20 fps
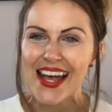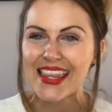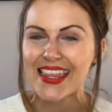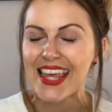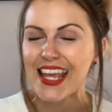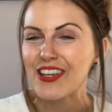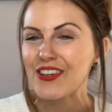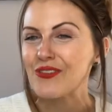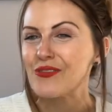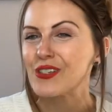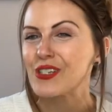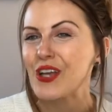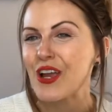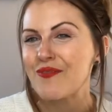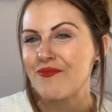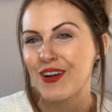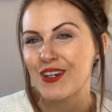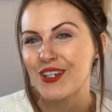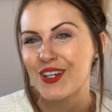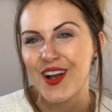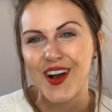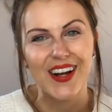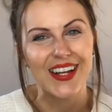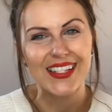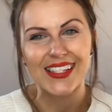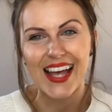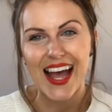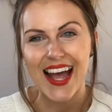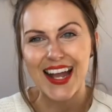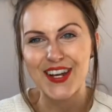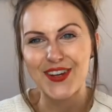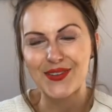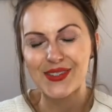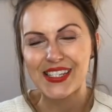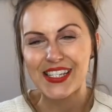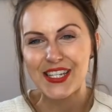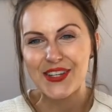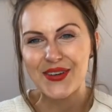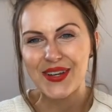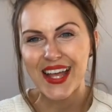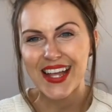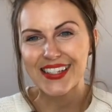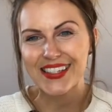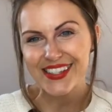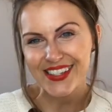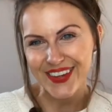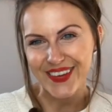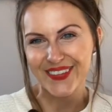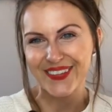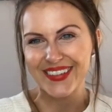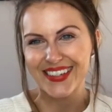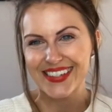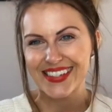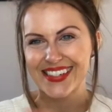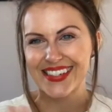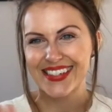Thank you so much, guys, and I'll see you again soon.